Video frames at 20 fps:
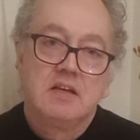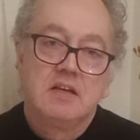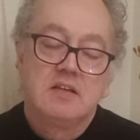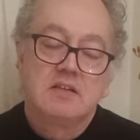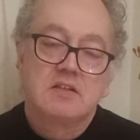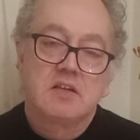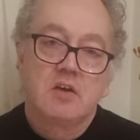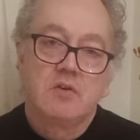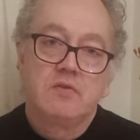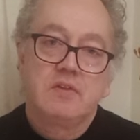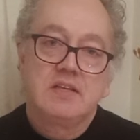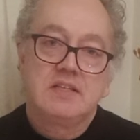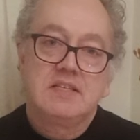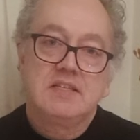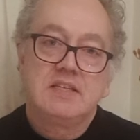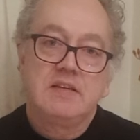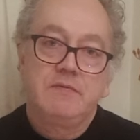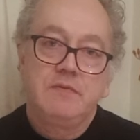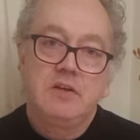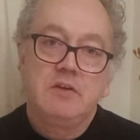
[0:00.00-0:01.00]
So this
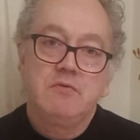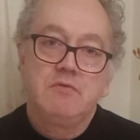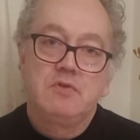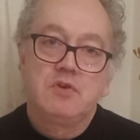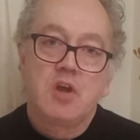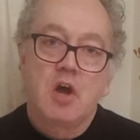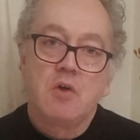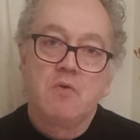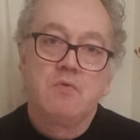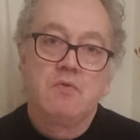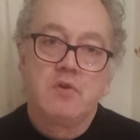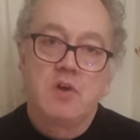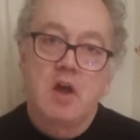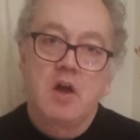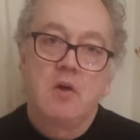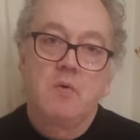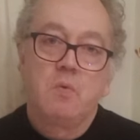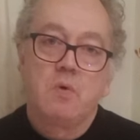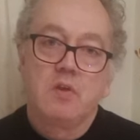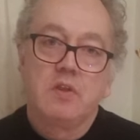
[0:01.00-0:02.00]
is if you don't
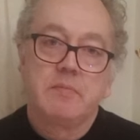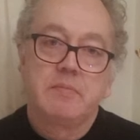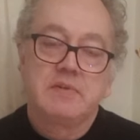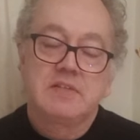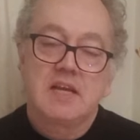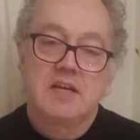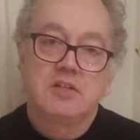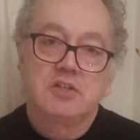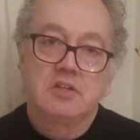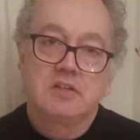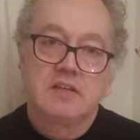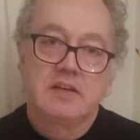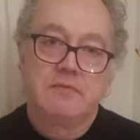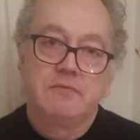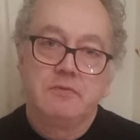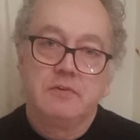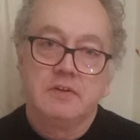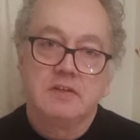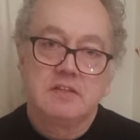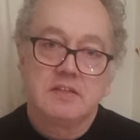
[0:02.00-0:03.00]
know what the potential
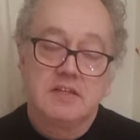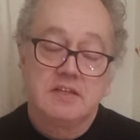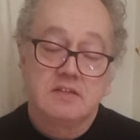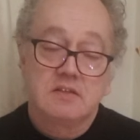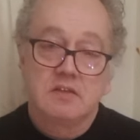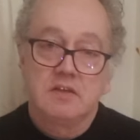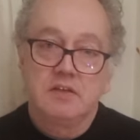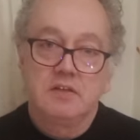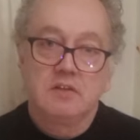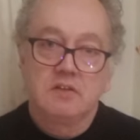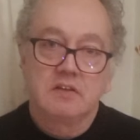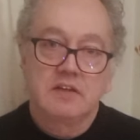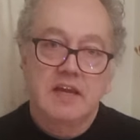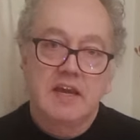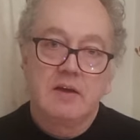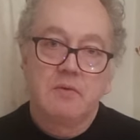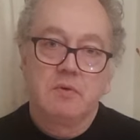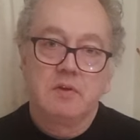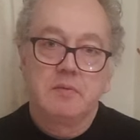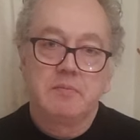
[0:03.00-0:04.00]
difference is, or you don't
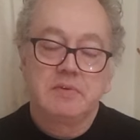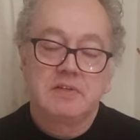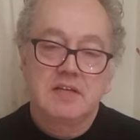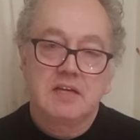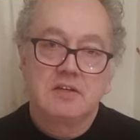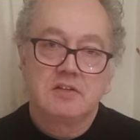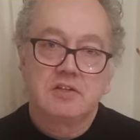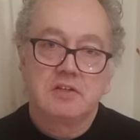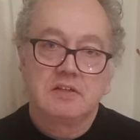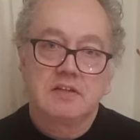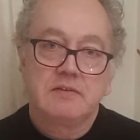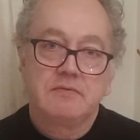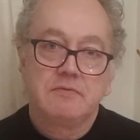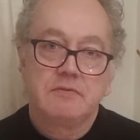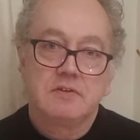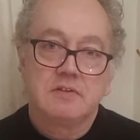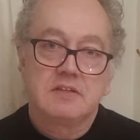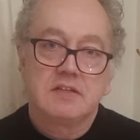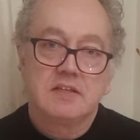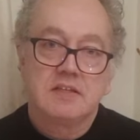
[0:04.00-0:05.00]
care what the potential
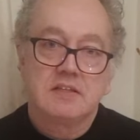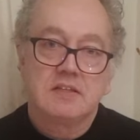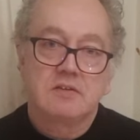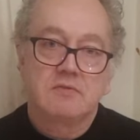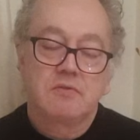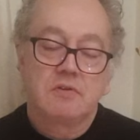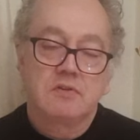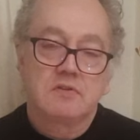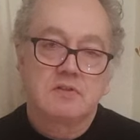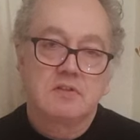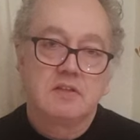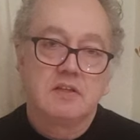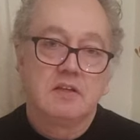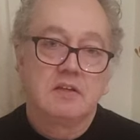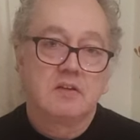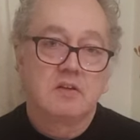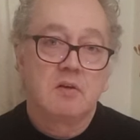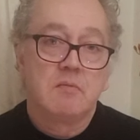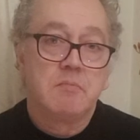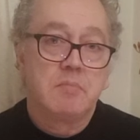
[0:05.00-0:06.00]
difference is across the
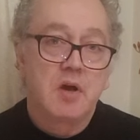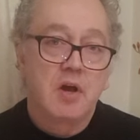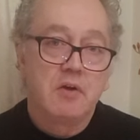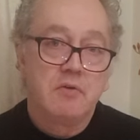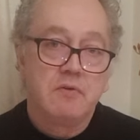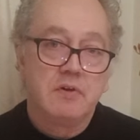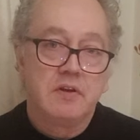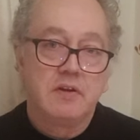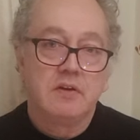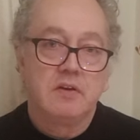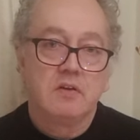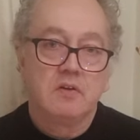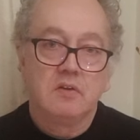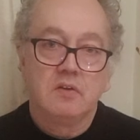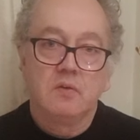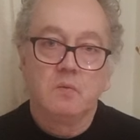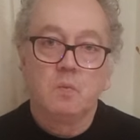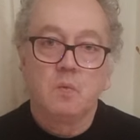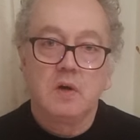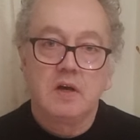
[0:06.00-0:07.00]
component or
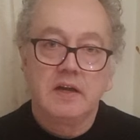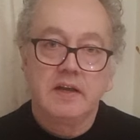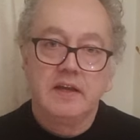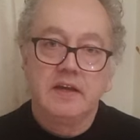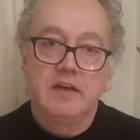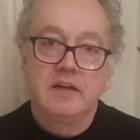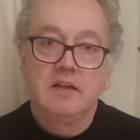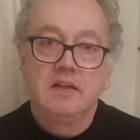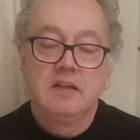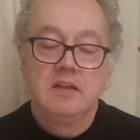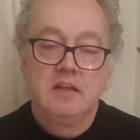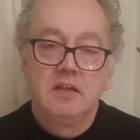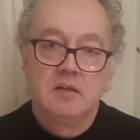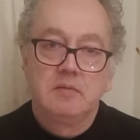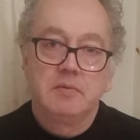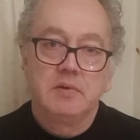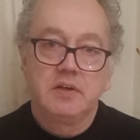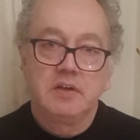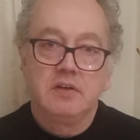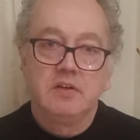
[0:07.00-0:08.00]
the wire,
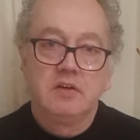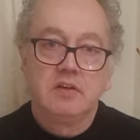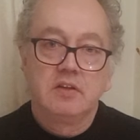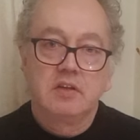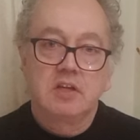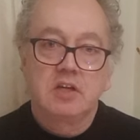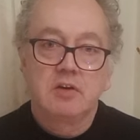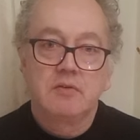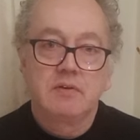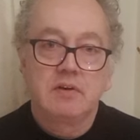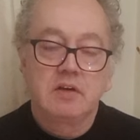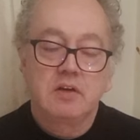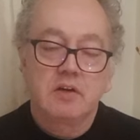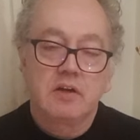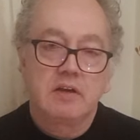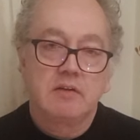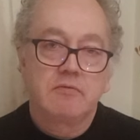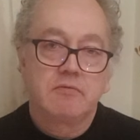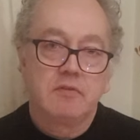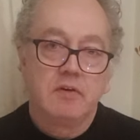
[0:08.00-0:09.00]
but you know the current
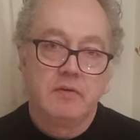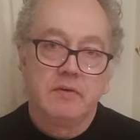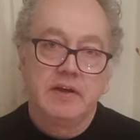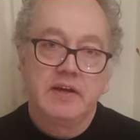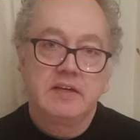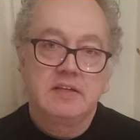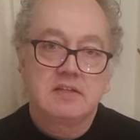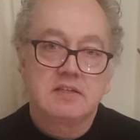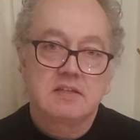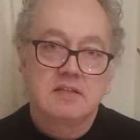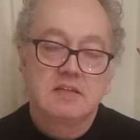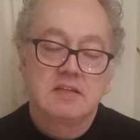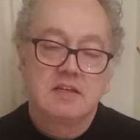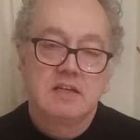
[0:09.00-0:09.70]
going through it,